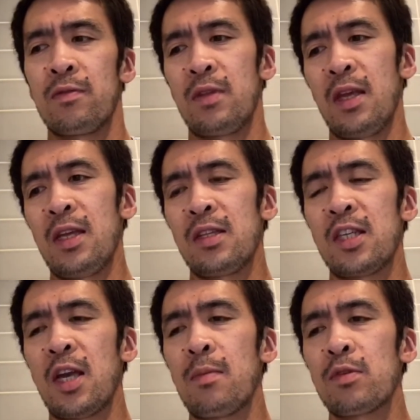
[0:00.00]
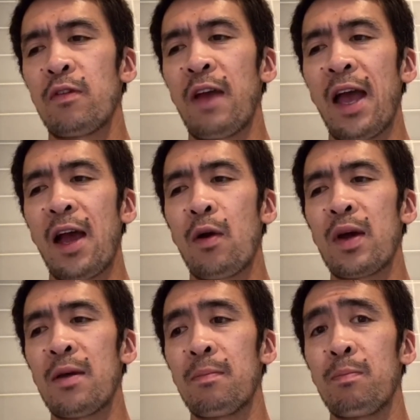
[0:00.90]
in terms of how
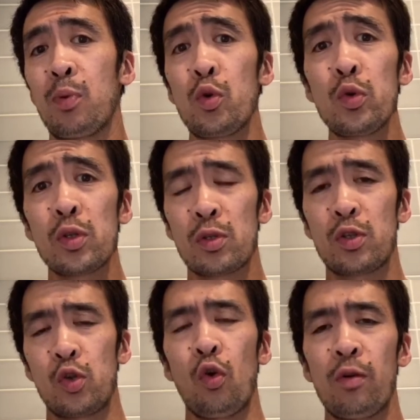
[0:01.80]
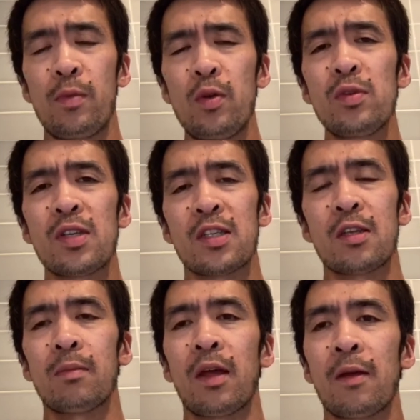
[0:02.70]
it boosts your immune system.
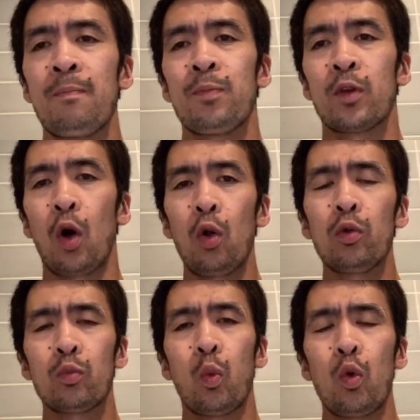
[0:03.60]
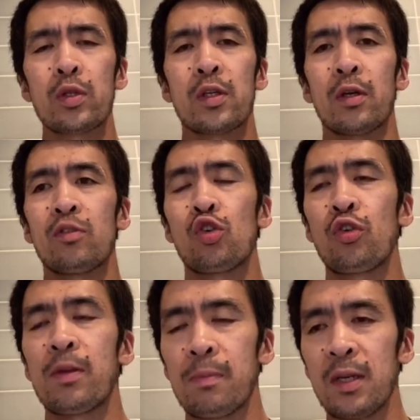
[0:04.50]
Like cold water
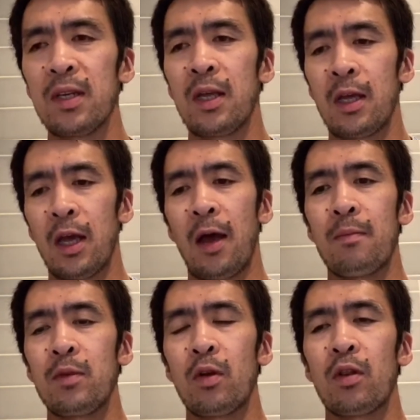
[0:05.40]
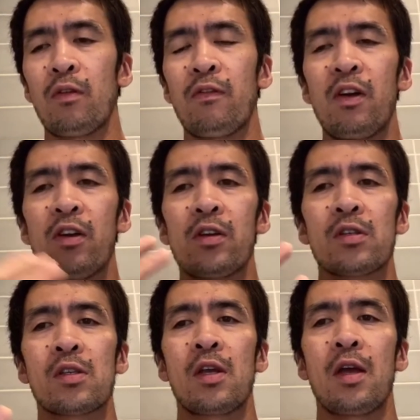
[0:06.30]
treatment, you know, there are
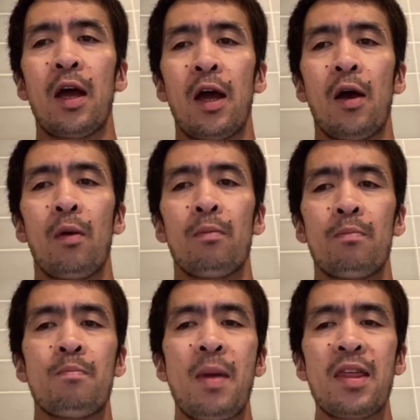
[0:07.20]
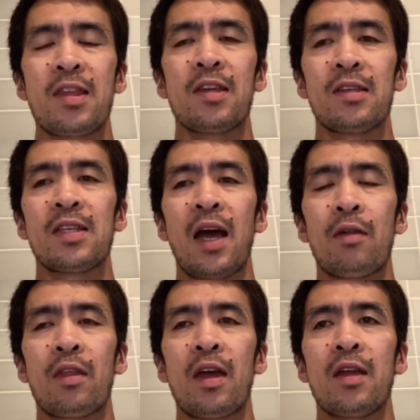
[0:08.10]
various methods out
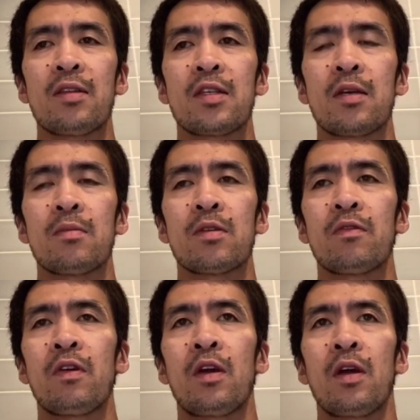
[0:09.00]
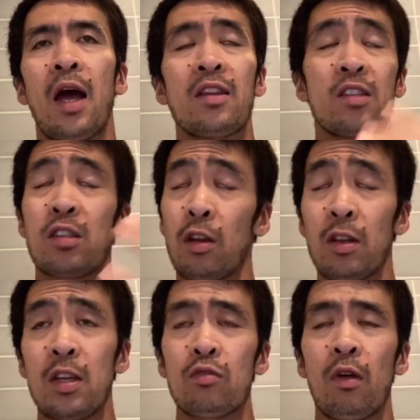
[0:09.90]
there in terms of, and
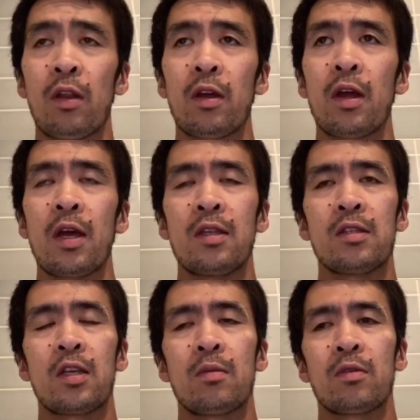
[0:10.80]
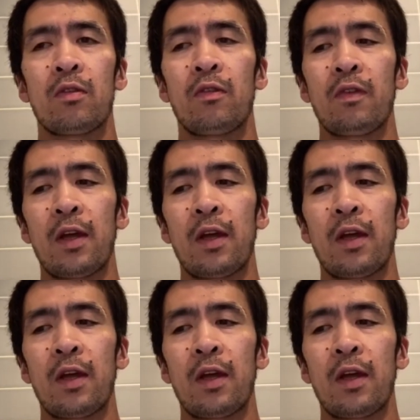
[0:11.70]
studies rather, in terms of